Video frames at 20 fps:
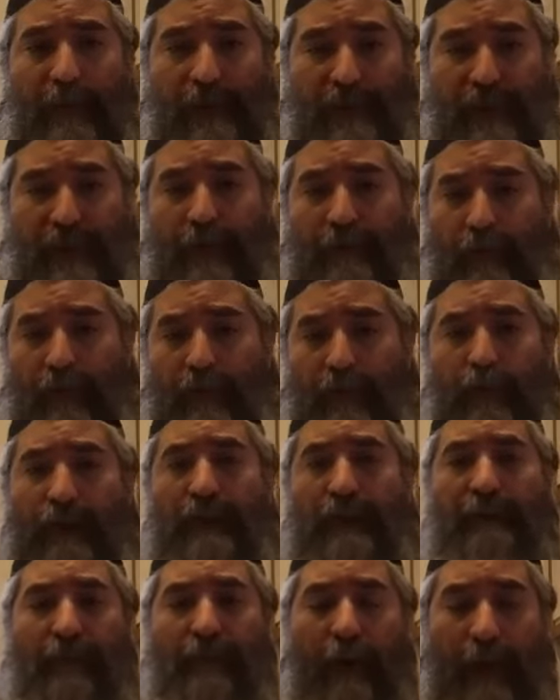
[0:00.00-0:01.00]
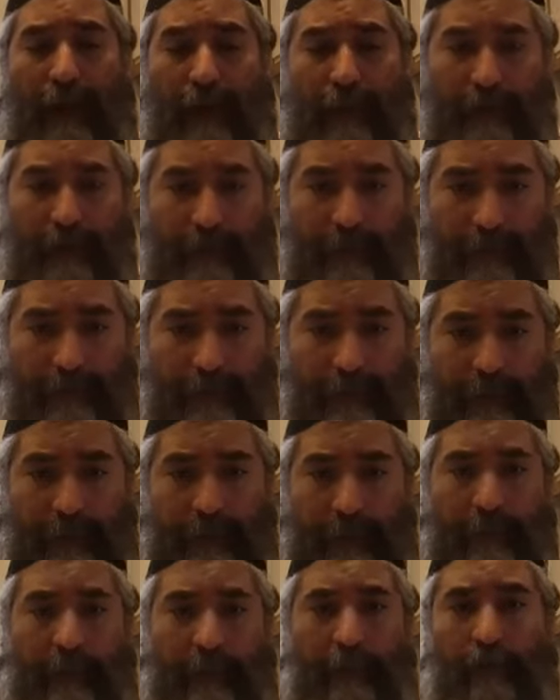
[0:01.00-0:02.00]
we start a new nevuah,
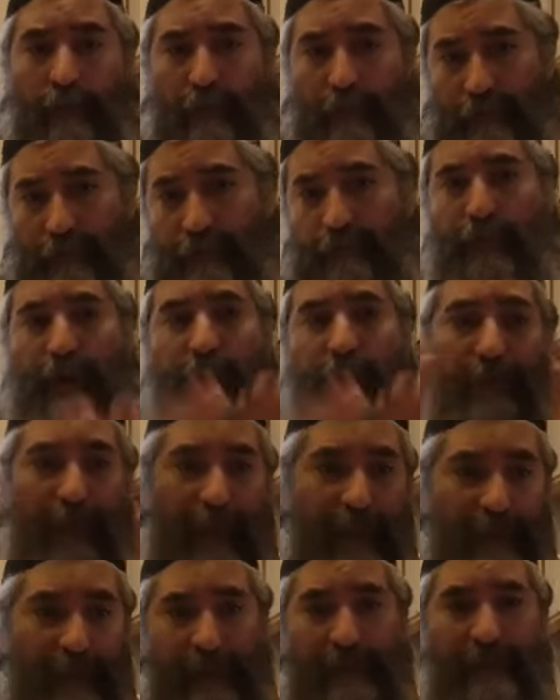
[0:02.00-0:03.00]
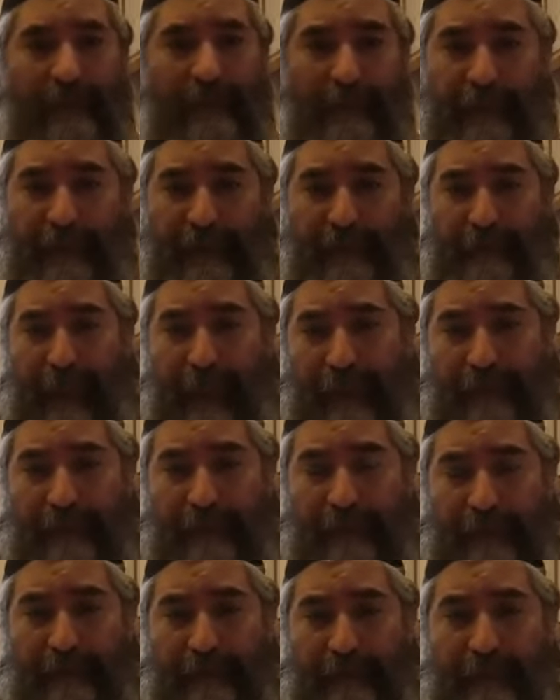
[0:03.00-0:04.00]
putting back things in
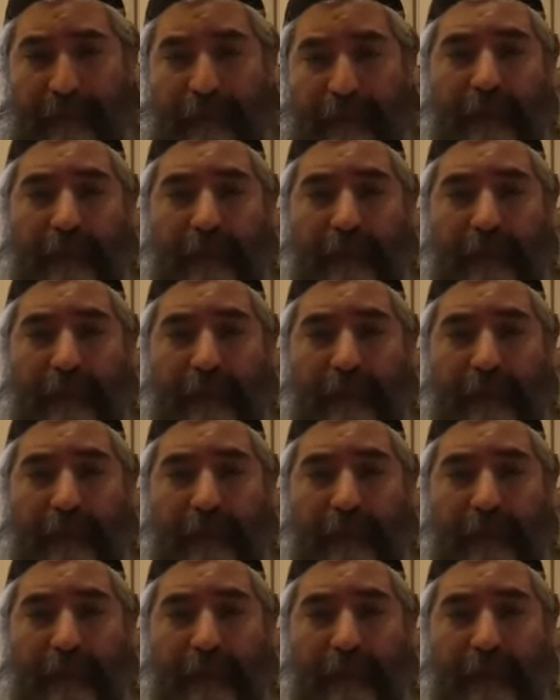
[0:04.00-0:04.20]
perspective.